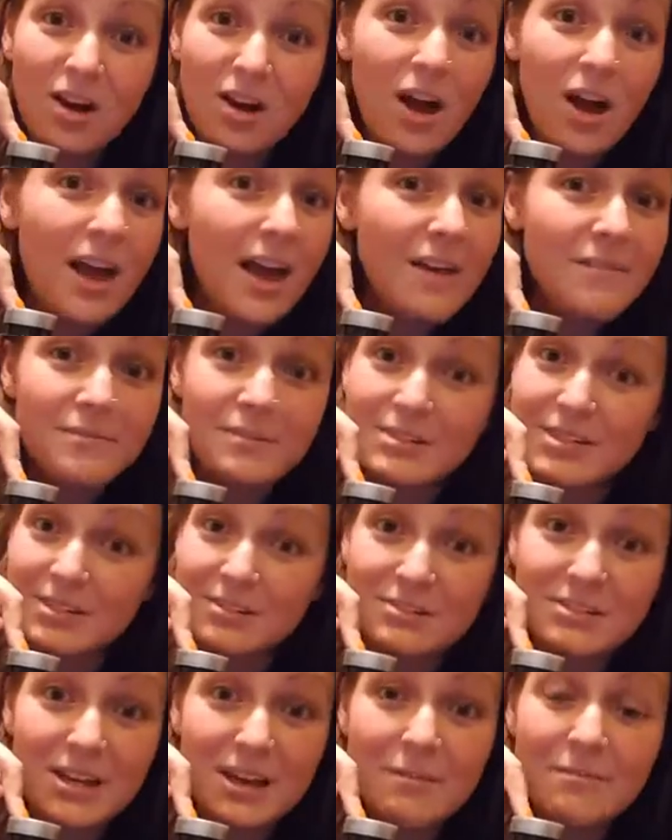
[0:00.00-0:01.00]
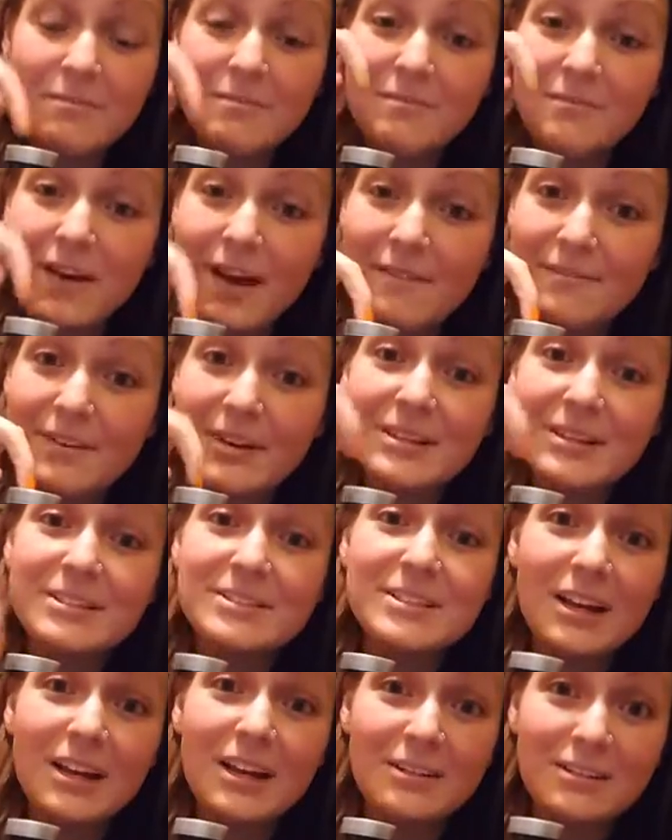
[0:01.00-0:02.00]
Every single time. Fat Fighters
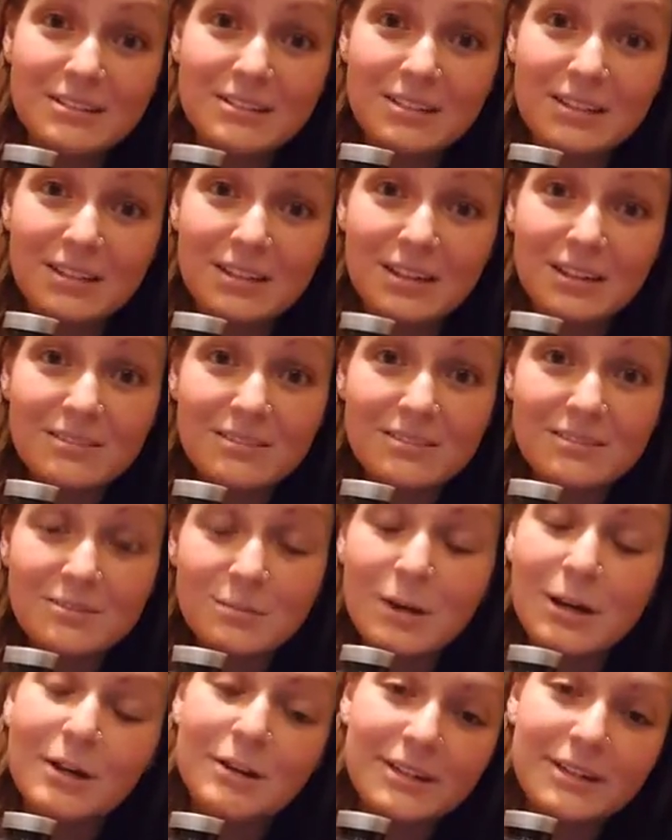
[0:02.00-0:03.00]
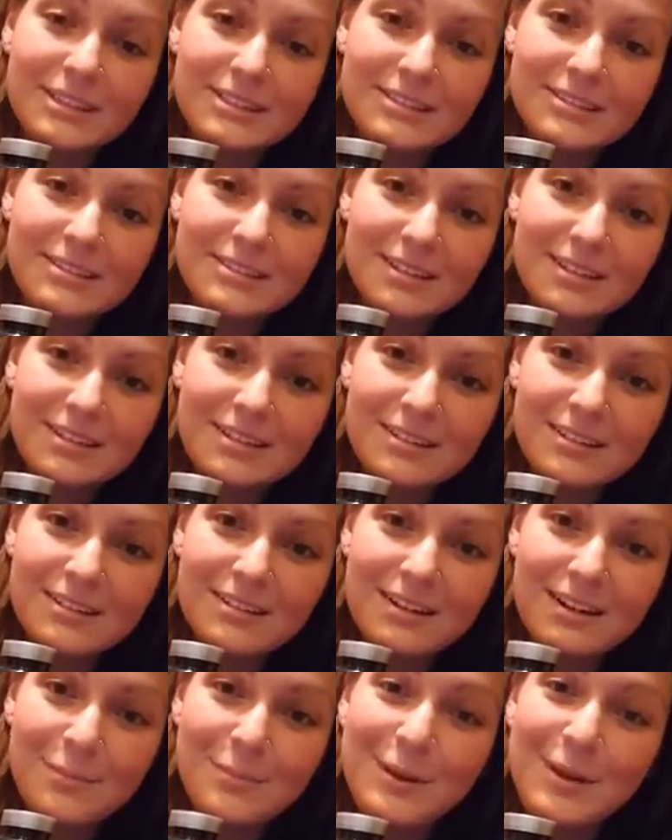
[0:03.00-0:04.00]
and Greens on the Go. Well, Greens.
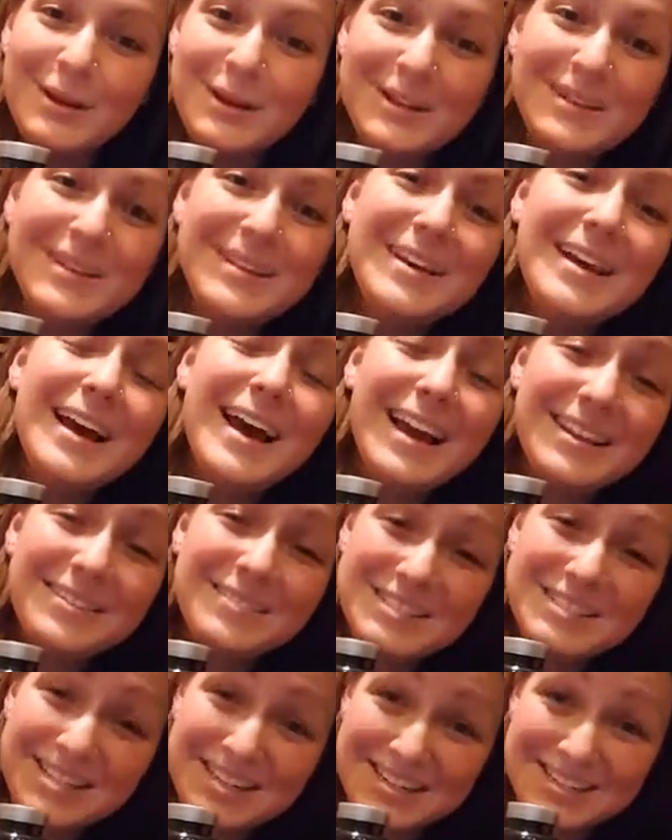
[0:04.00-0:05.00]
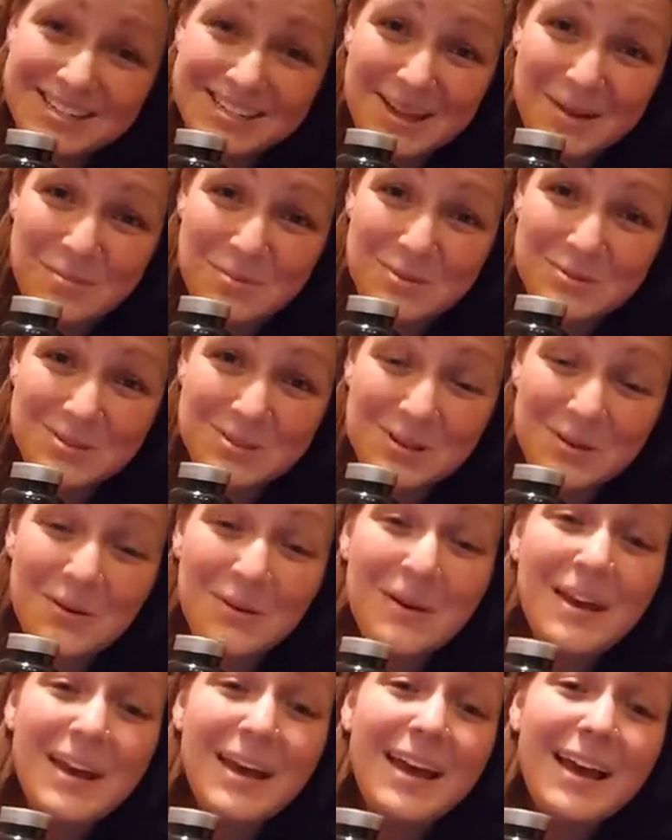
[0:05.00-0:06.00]
I give these out as samples. So
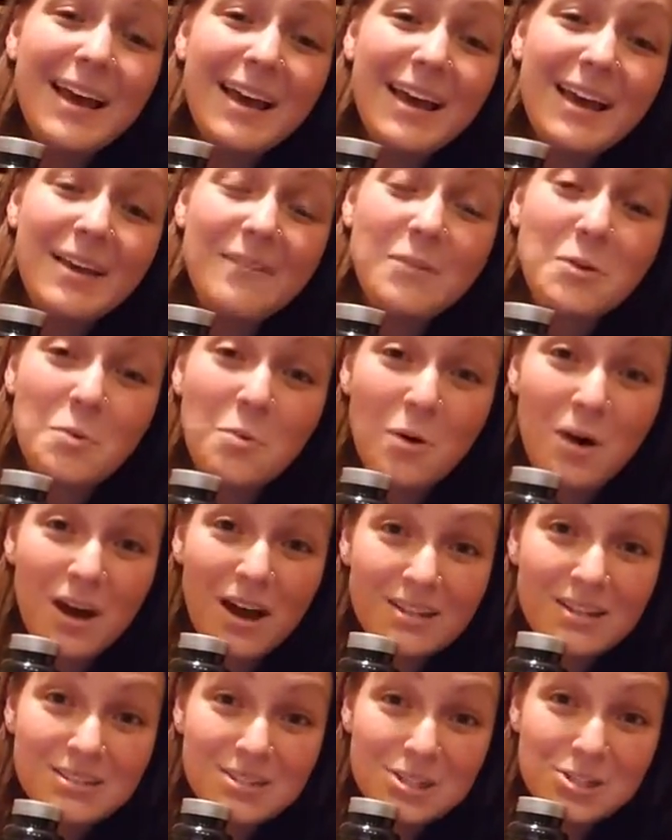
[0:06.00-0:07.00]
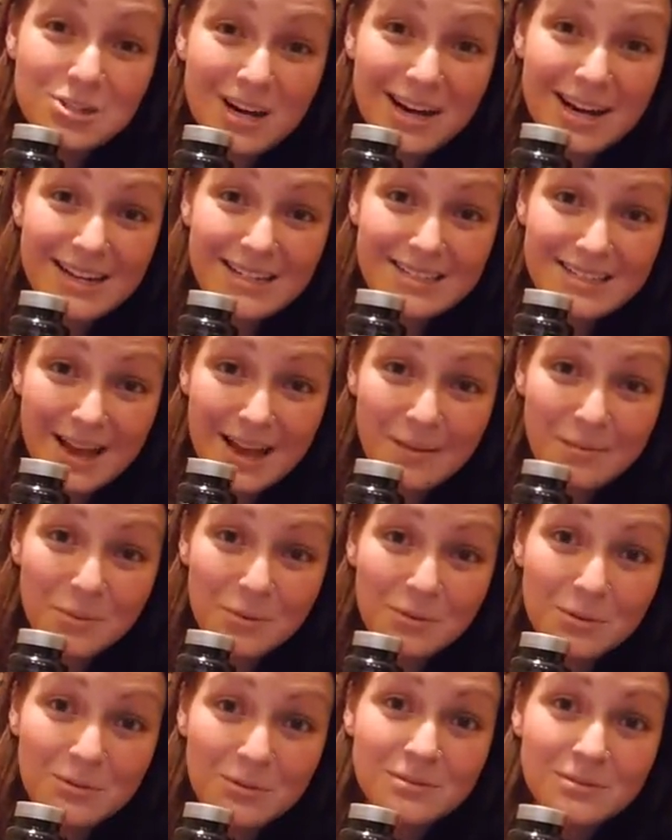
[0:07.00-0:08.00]
if you want to try a
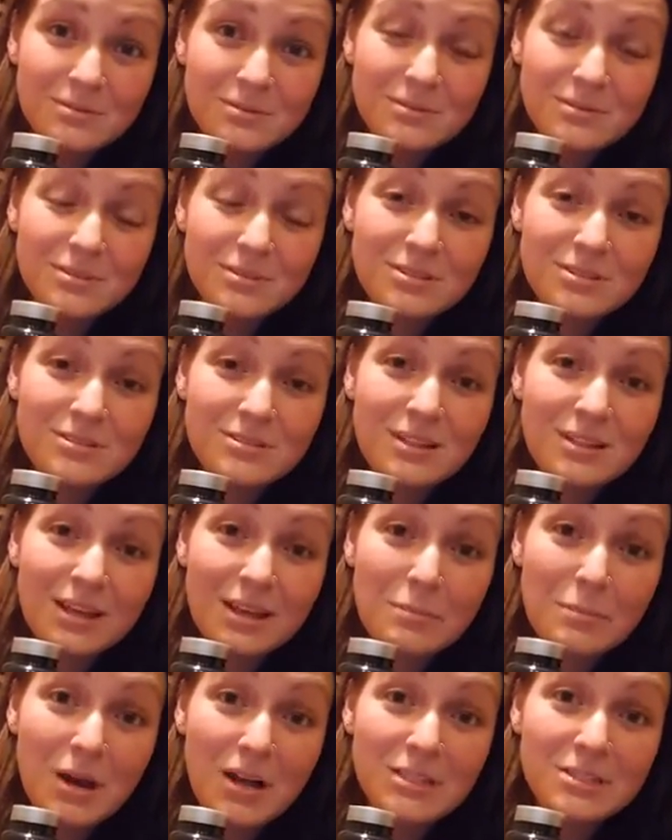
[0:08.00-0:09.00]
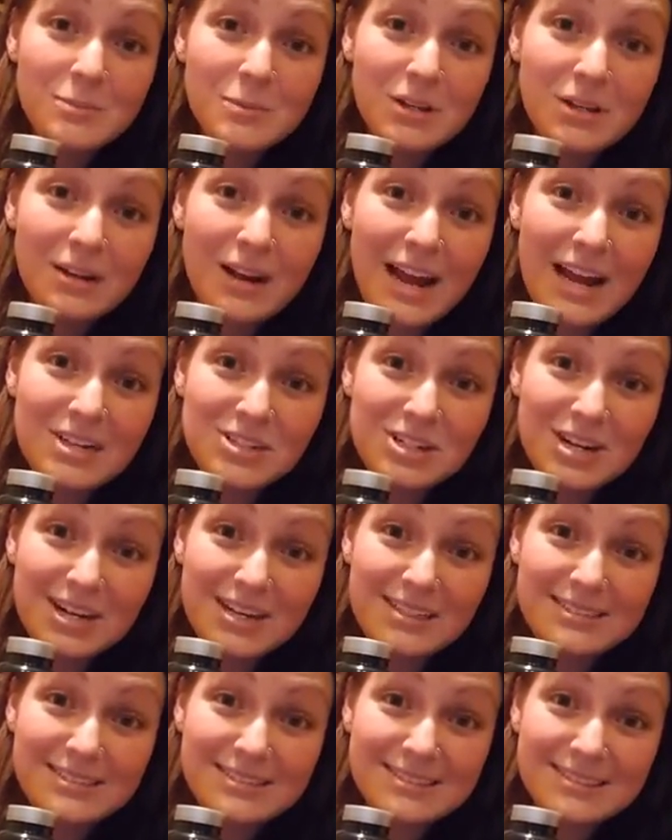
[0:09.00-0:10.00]
sample, inbox me your
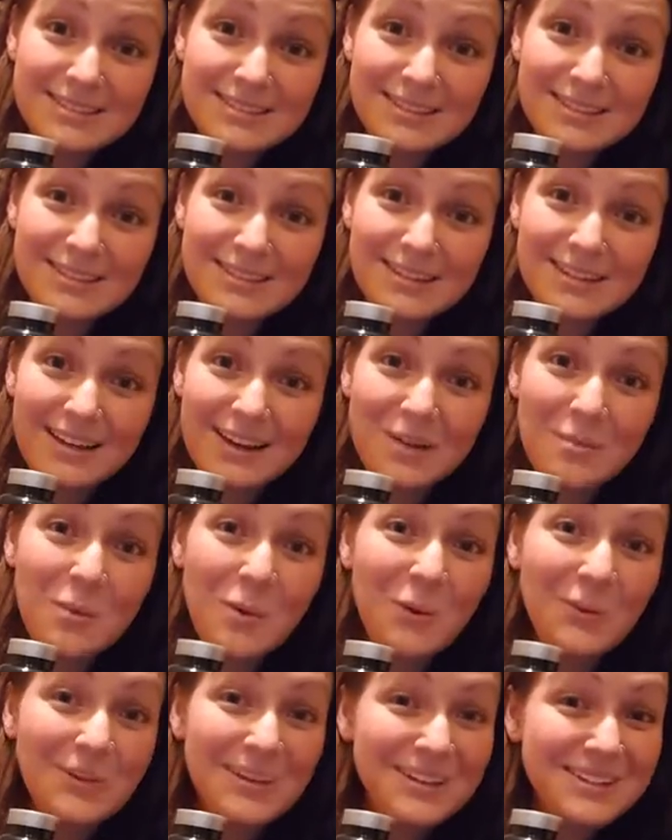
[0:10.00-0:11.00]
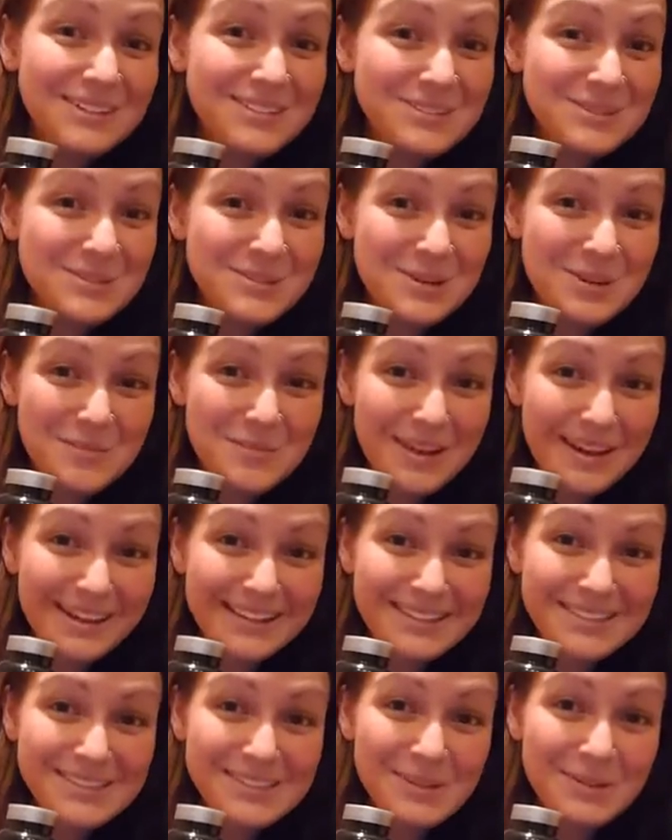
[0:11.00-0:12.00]
address. I'm only going to do so
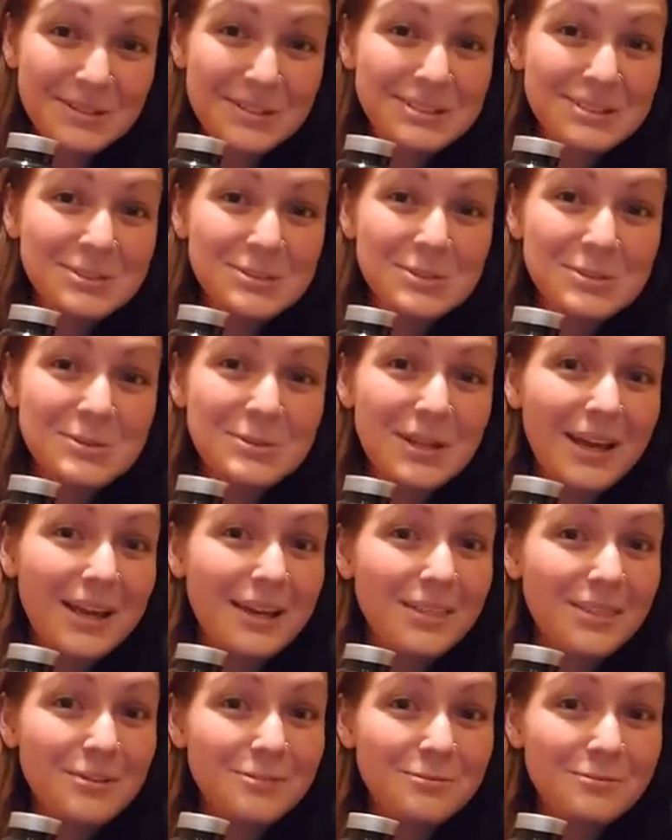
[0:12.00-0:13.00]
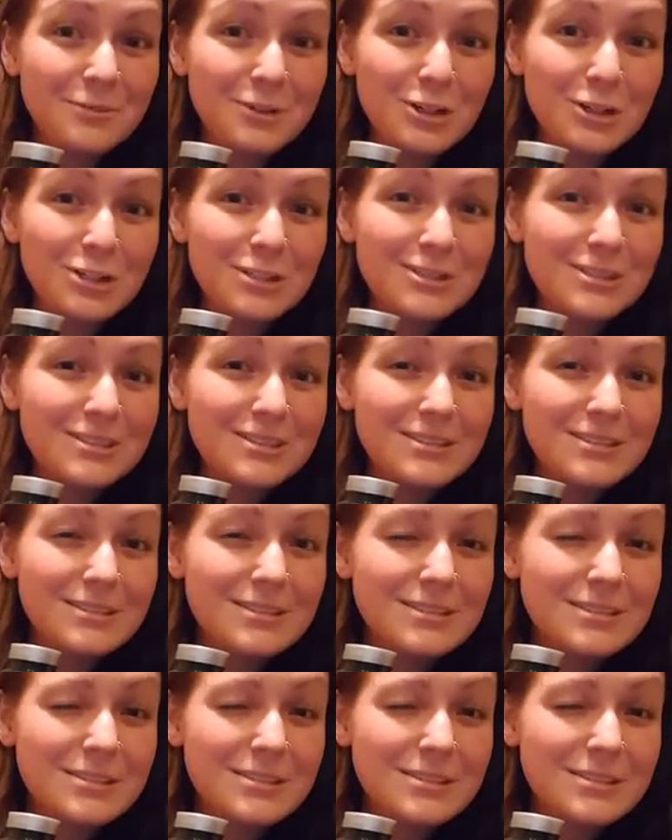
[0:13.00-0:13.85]
many, so let's do like the first,